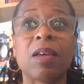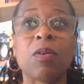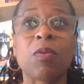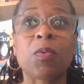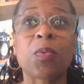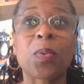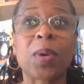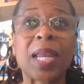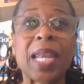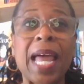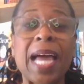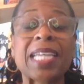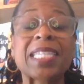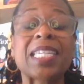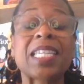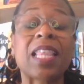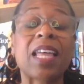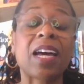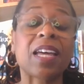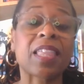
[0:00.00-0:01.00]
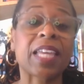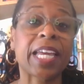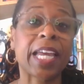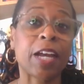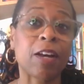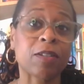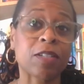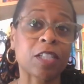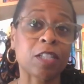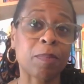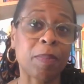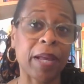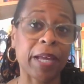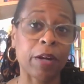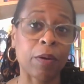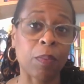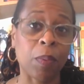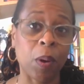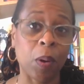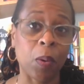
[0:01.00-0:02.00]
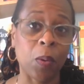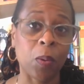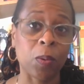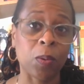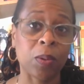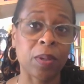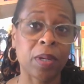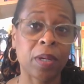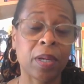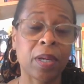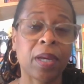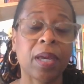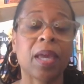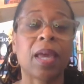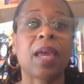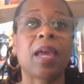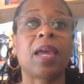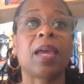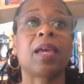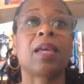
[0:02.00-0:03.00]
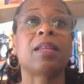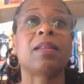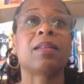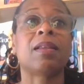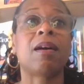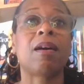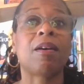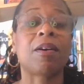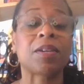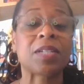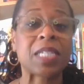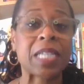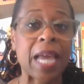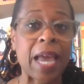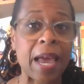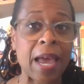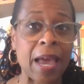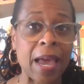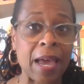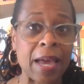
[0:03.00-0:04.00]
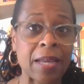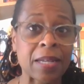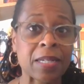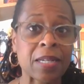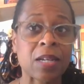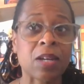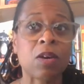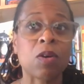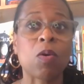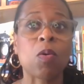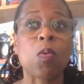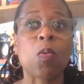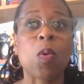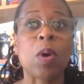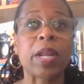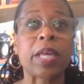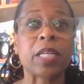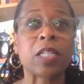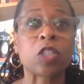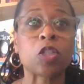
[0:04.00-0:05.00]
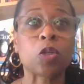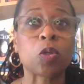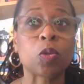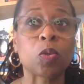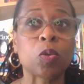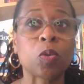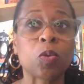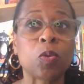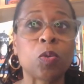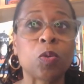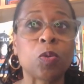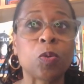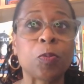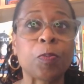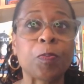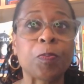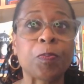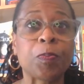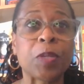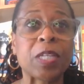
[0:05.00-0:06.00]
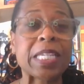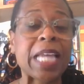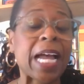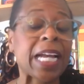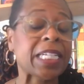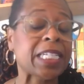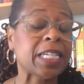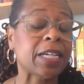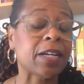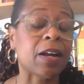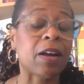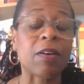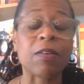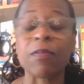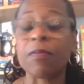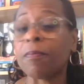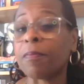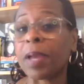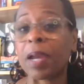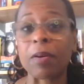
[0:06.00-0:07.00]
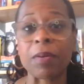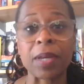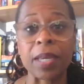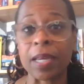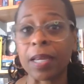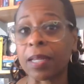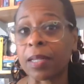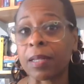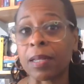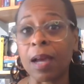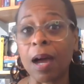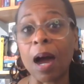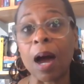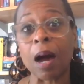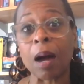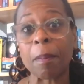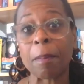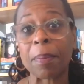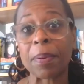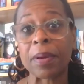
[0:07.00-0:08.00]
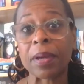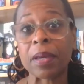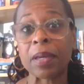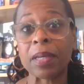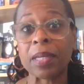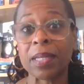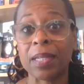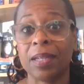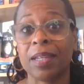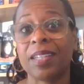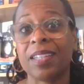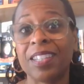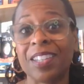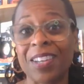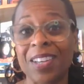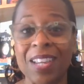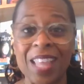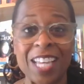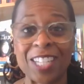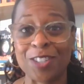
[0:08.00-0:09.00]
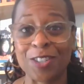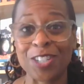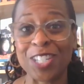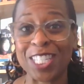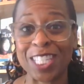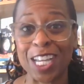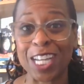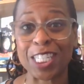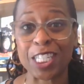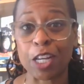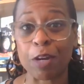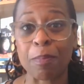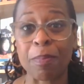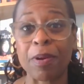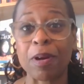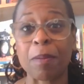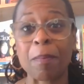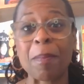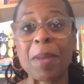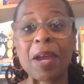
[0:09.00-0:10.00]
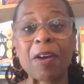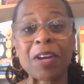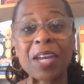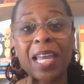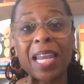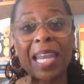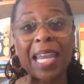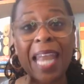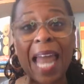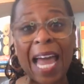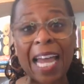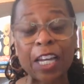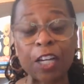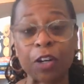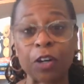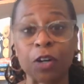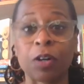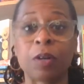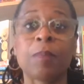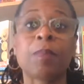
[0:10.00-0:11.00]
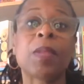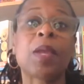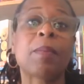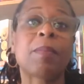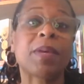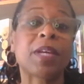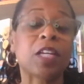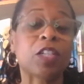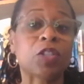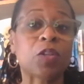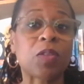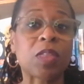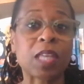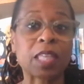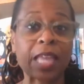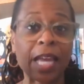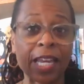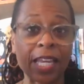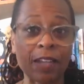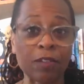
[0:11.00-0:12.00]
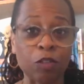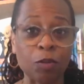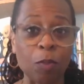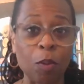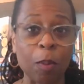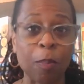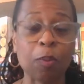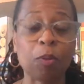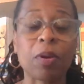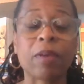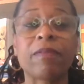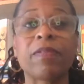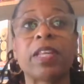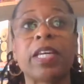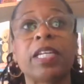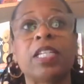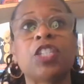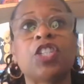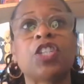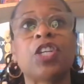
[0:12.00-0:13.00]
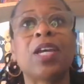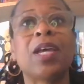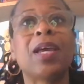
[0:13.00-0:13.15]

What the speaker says: realizing that other characters played a role, and her dad wanting to, this idea of marrying up, as you discuss in the book, marrying lighter because you think that gives you more privilege